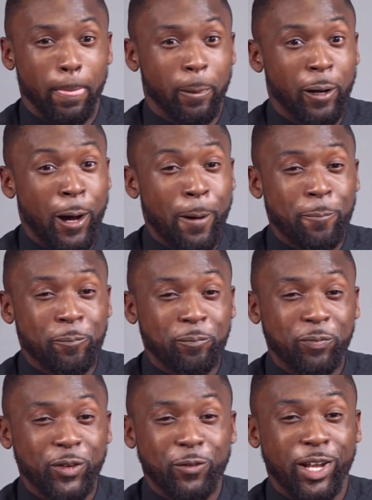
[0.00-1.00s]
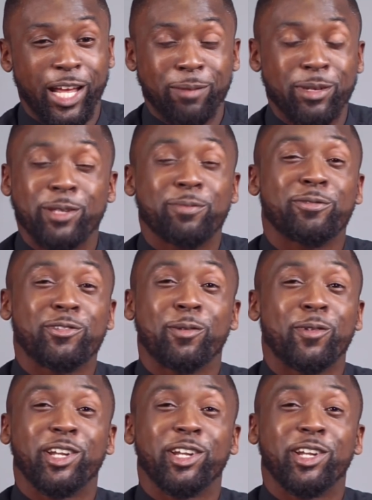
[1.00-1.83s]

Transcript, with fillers: Um, whether I be the performer